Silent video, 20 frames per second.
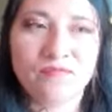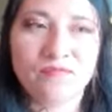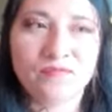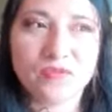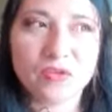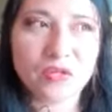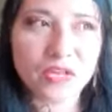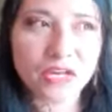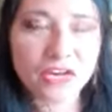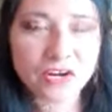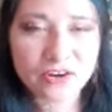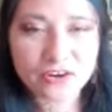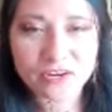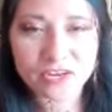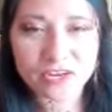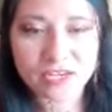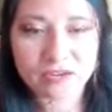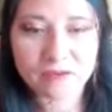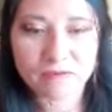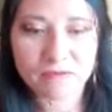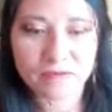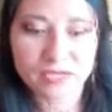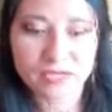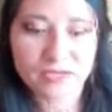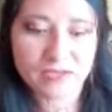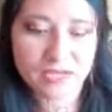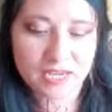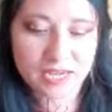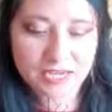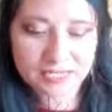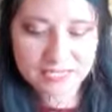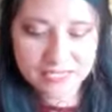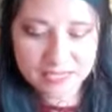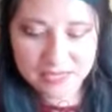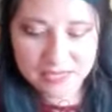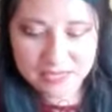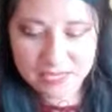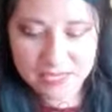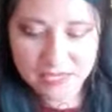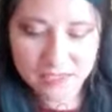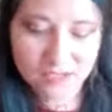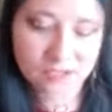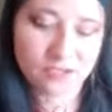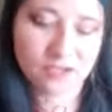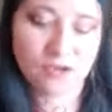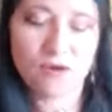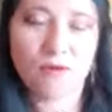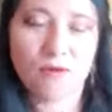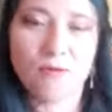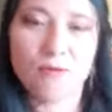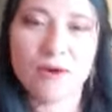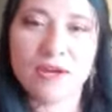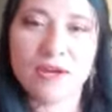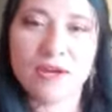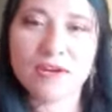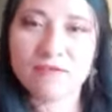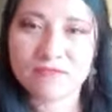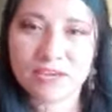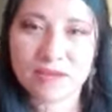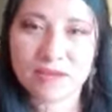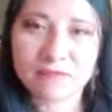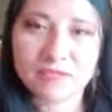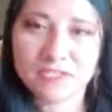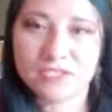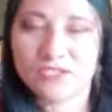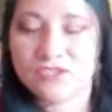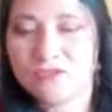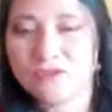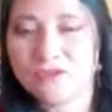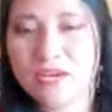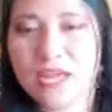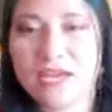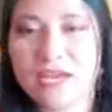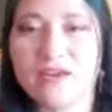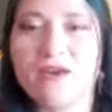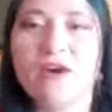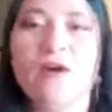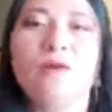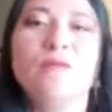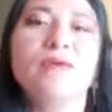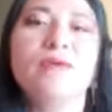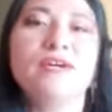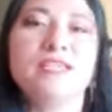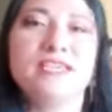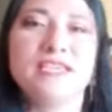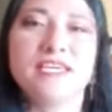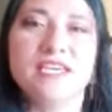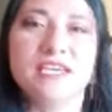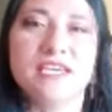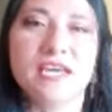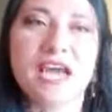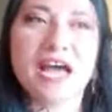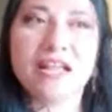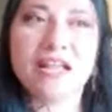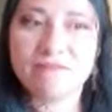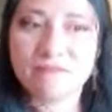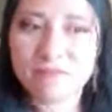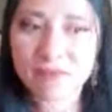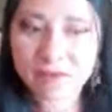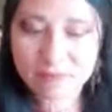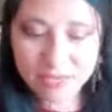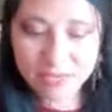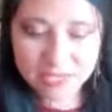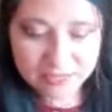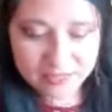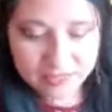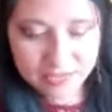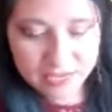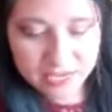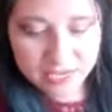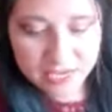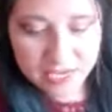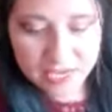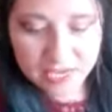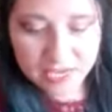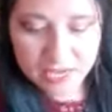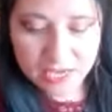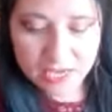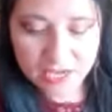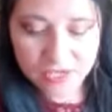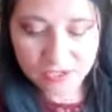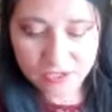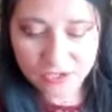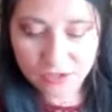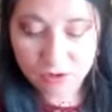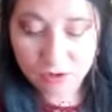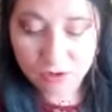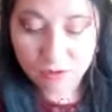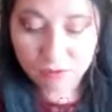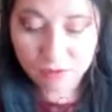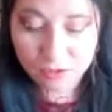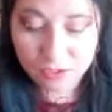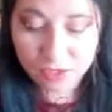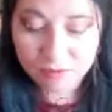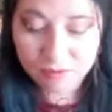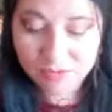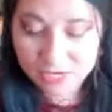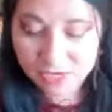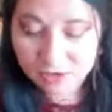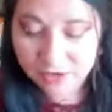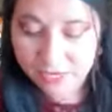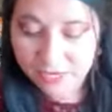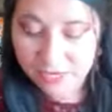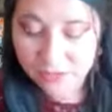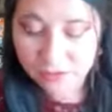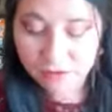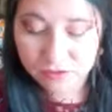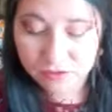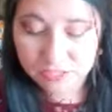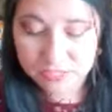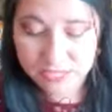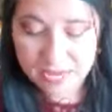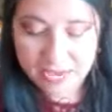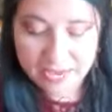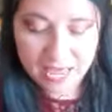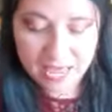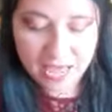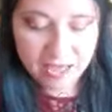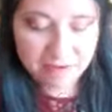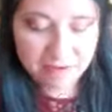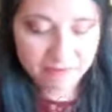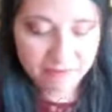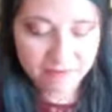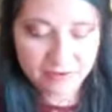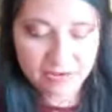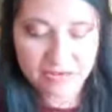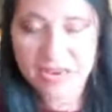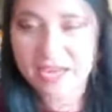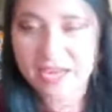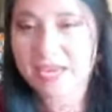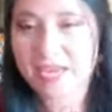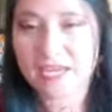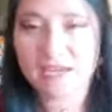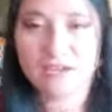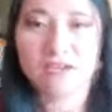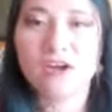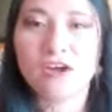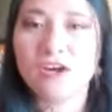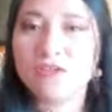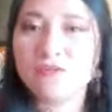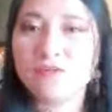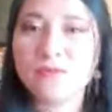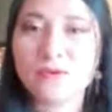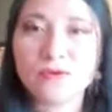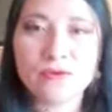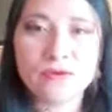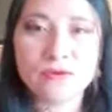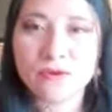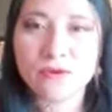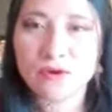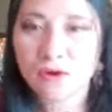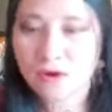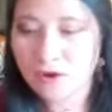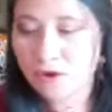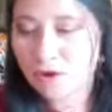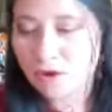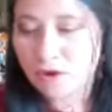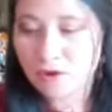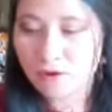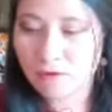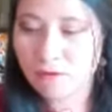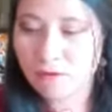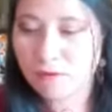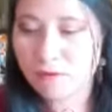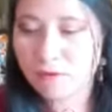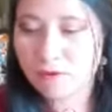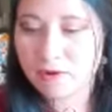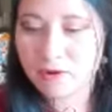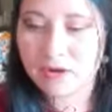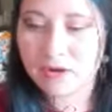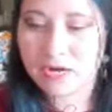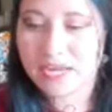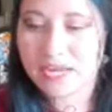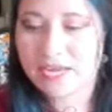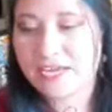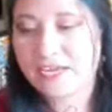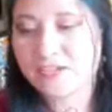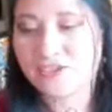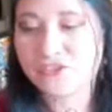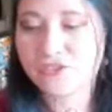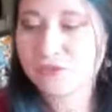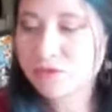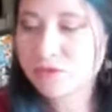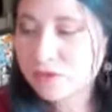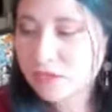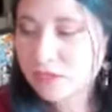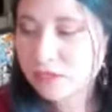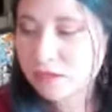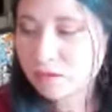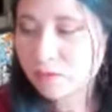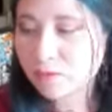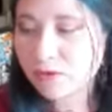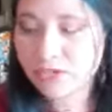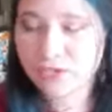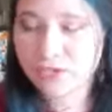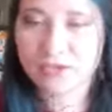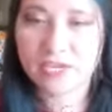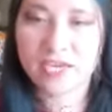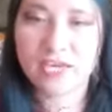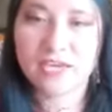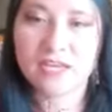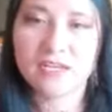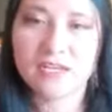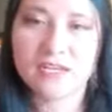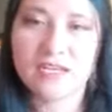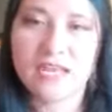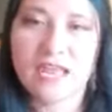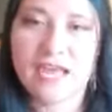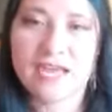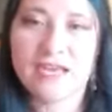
learning with easy things. So one of them is, like go with the alphabet thingy. So something you can do is like have like a notebook or like a journal where you can